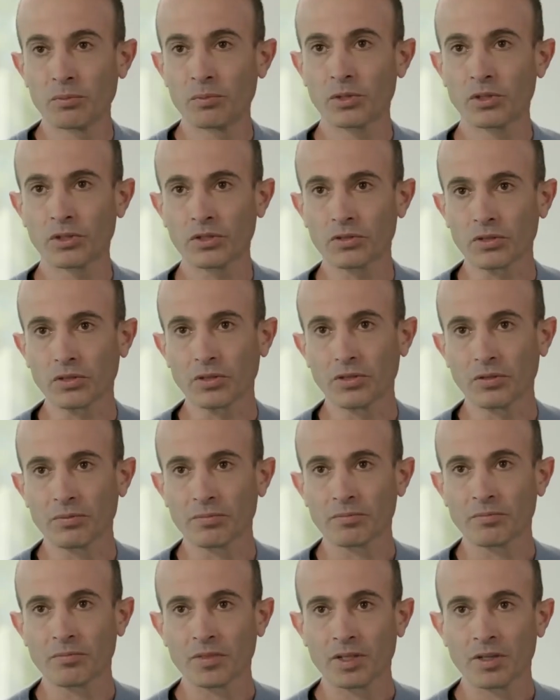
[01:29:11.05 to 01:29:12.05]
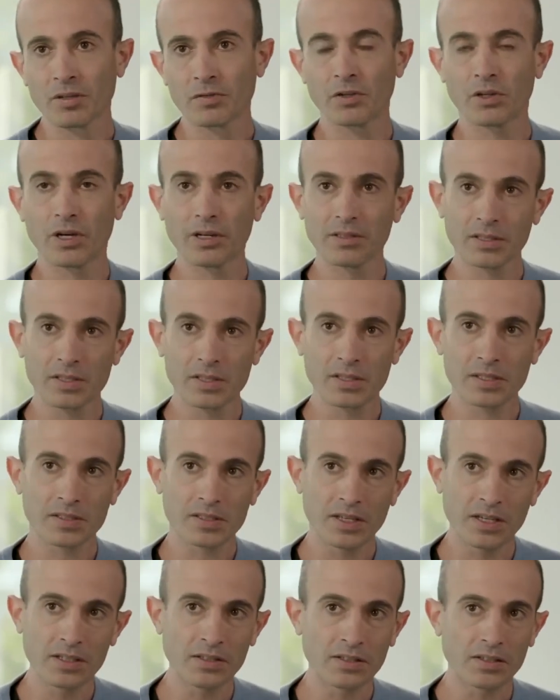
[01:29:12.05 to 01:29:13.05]
model for
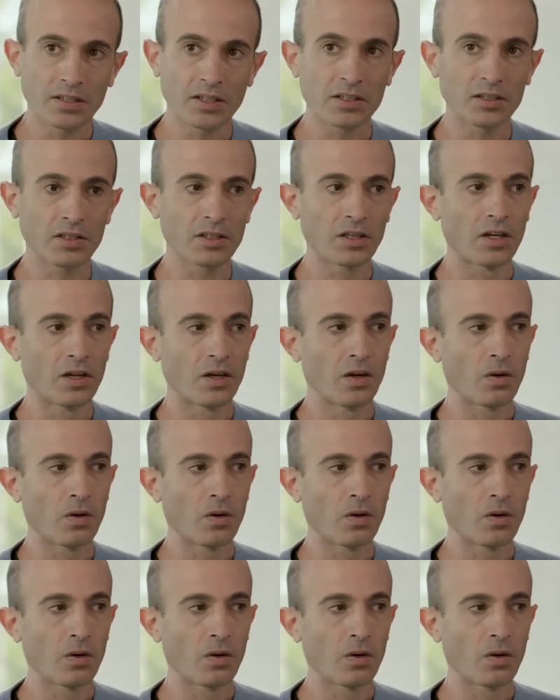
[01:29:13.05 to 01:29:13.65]
understanding